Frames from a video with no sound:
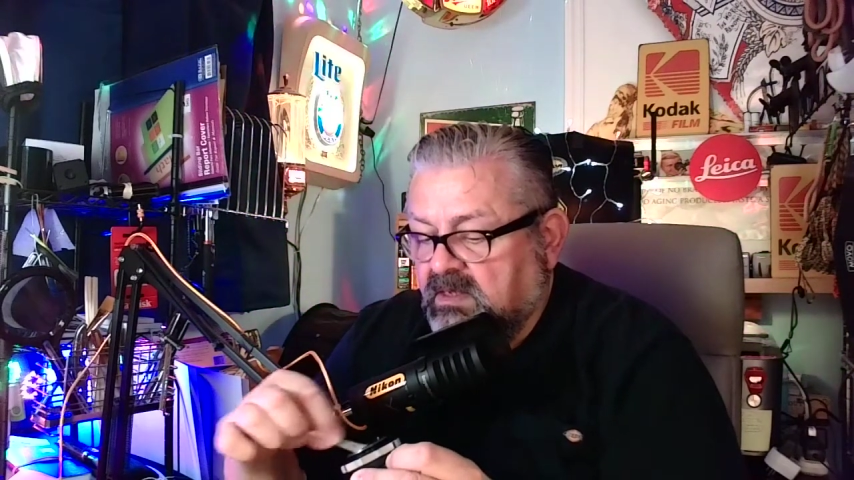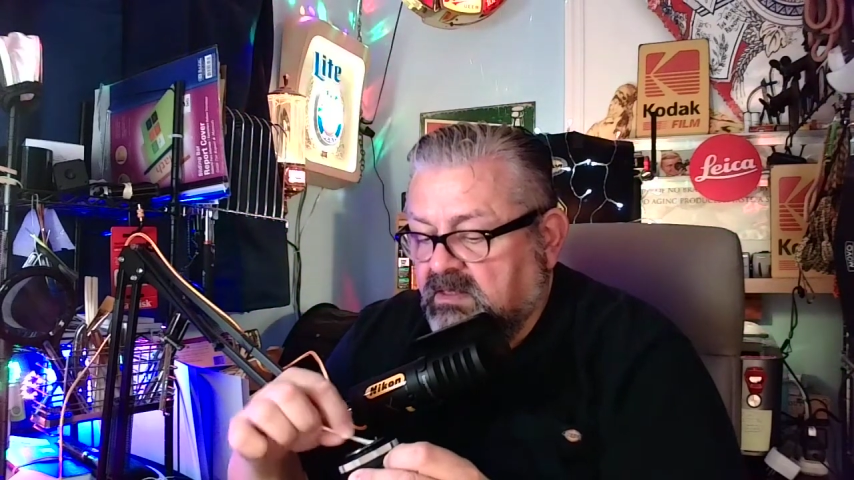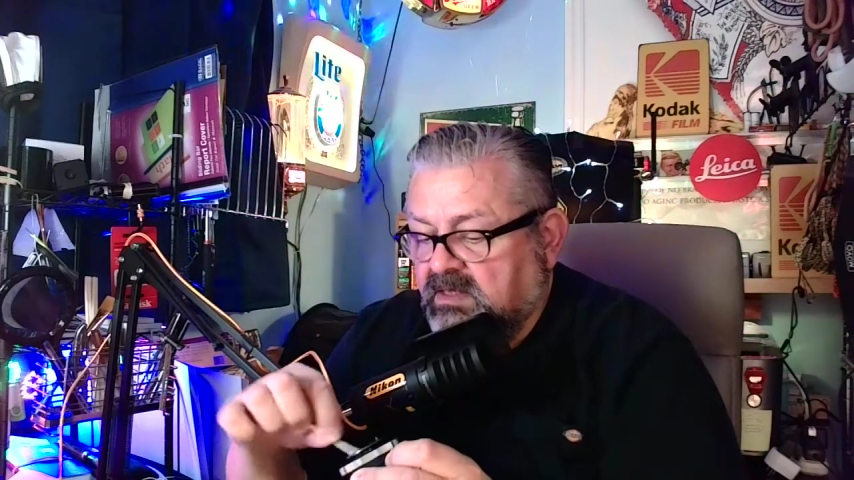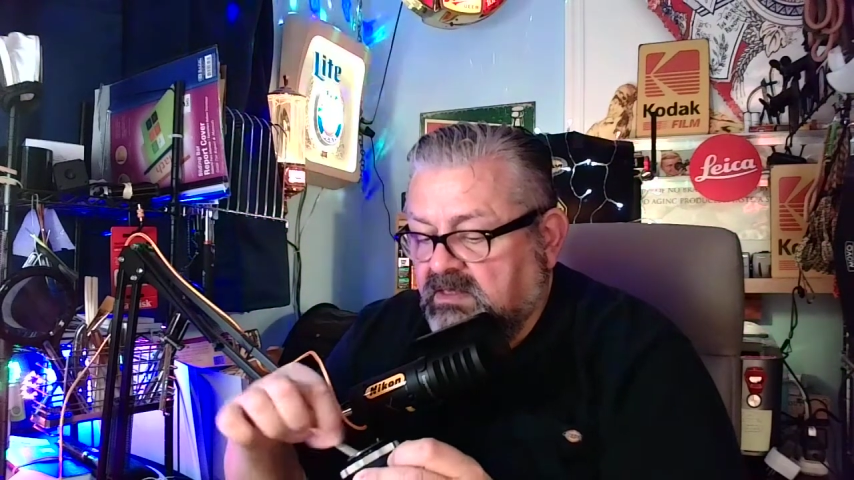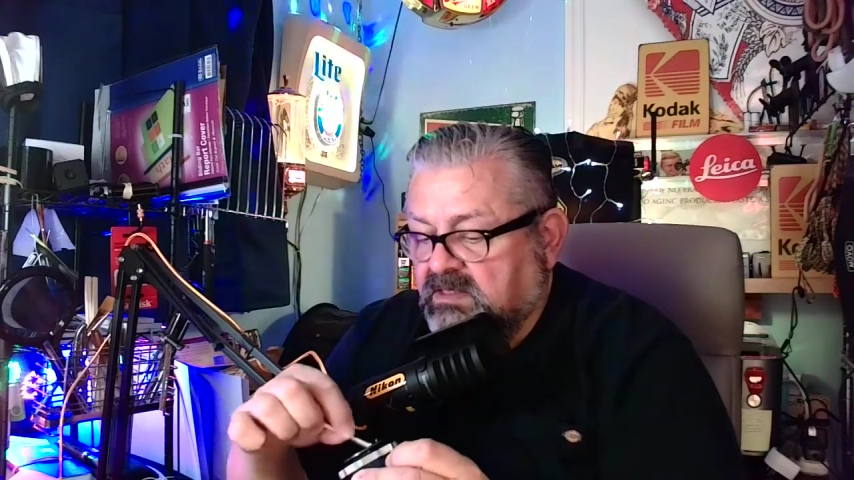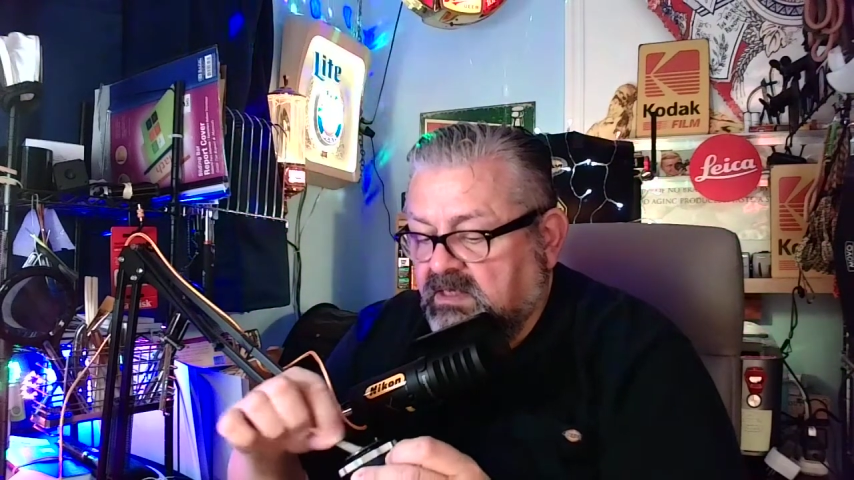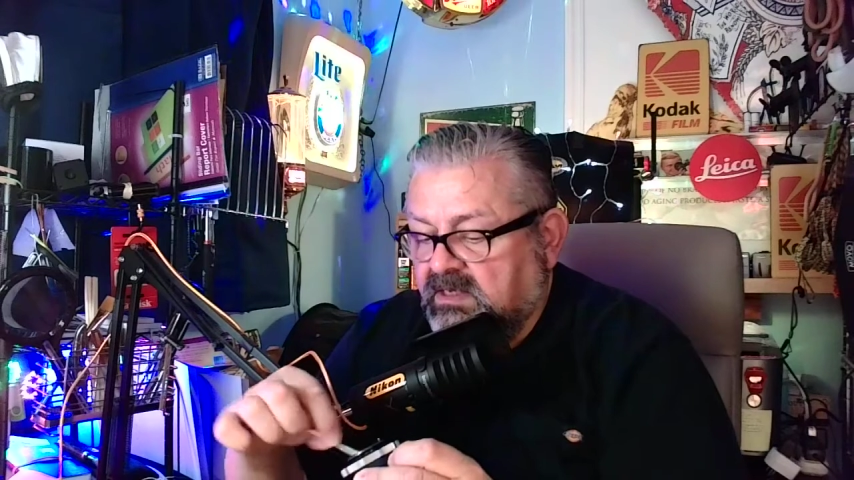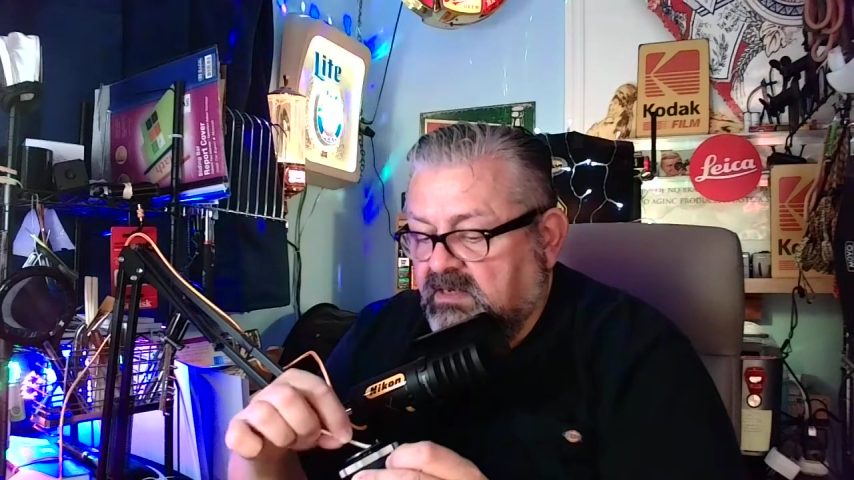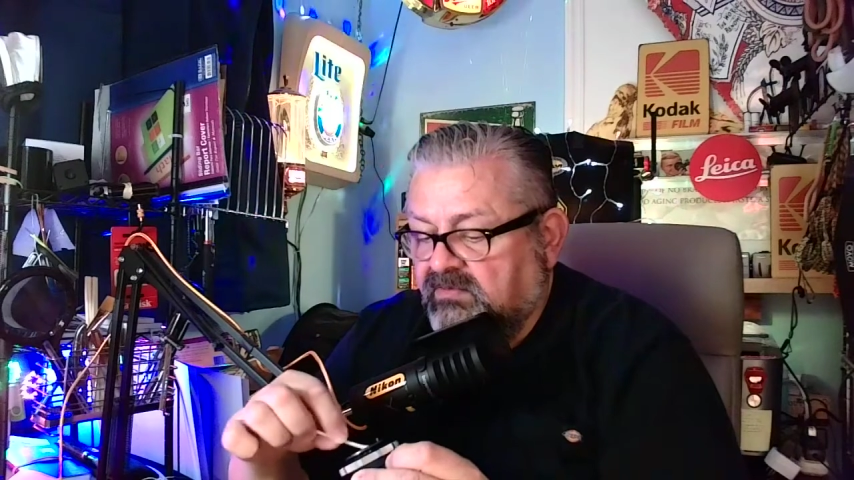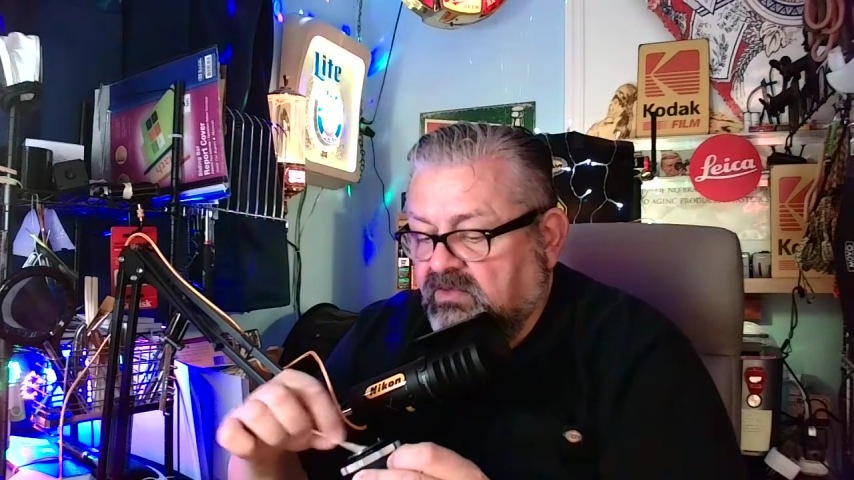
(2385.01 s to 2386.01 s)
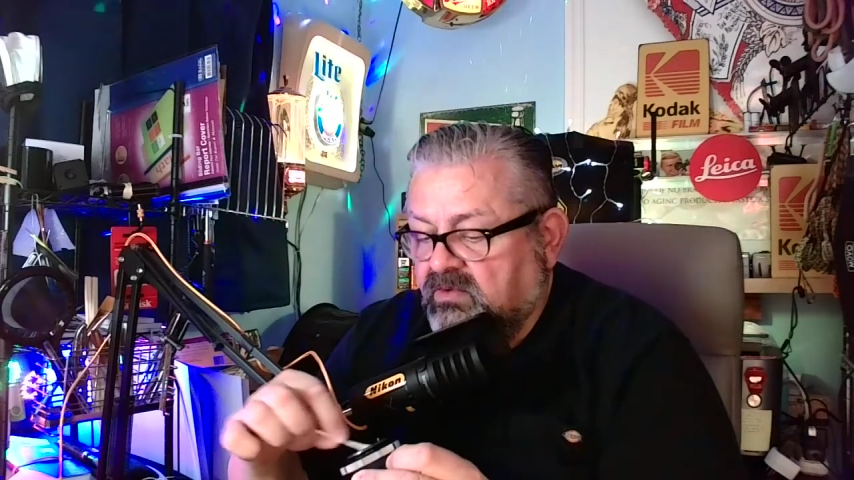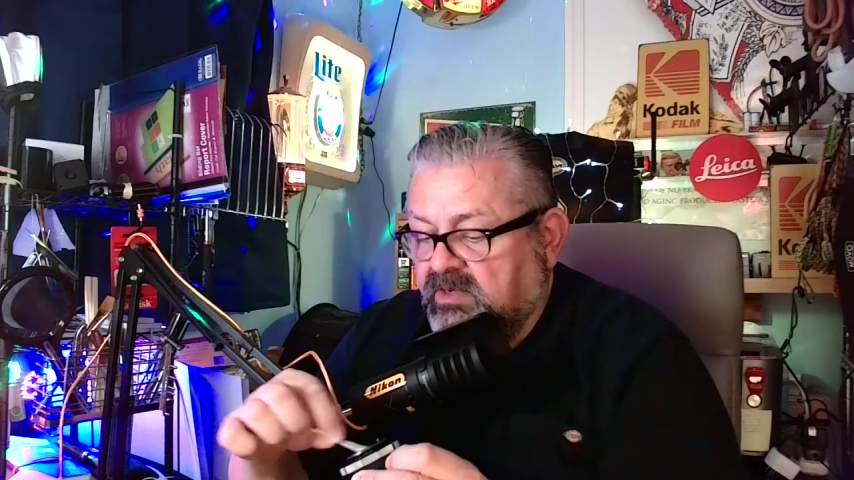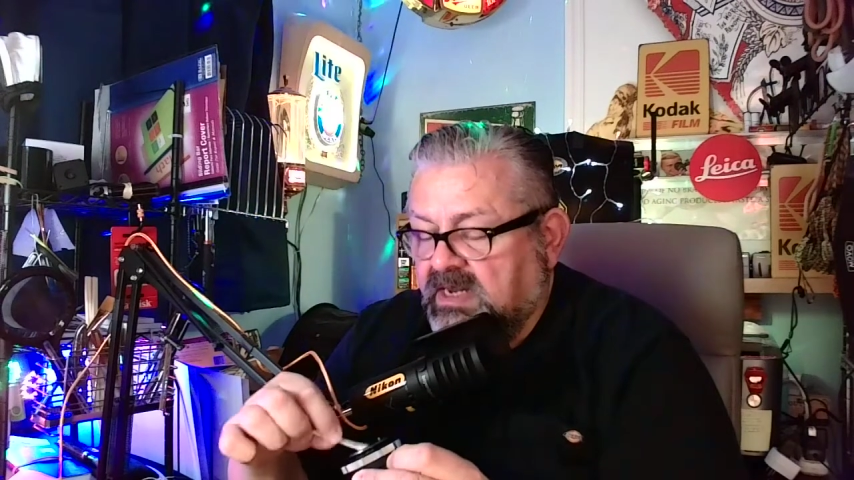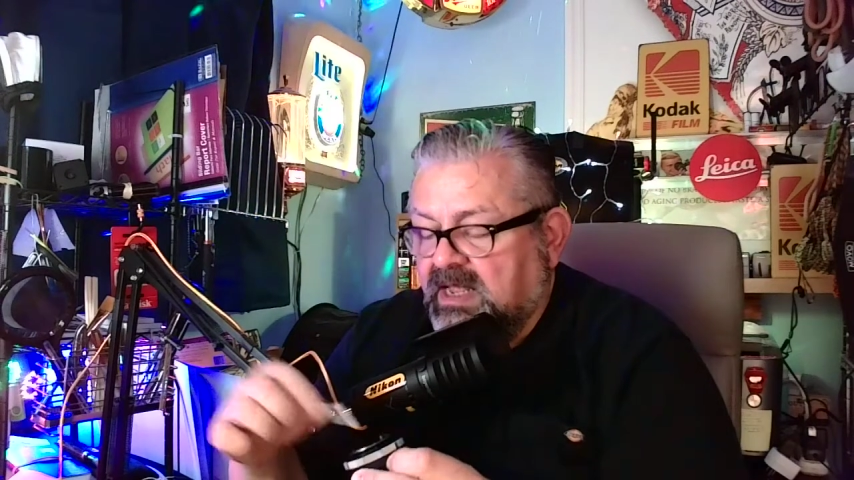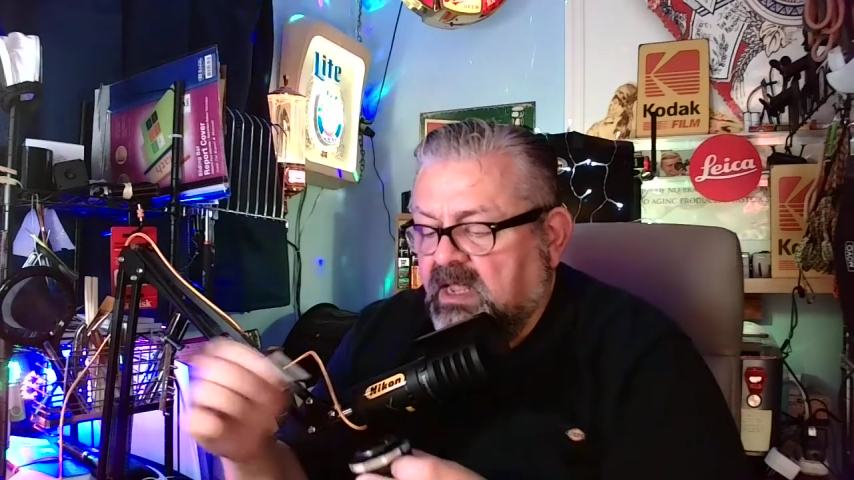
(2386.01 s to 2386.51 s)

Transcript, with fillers: lens cleaning fluid.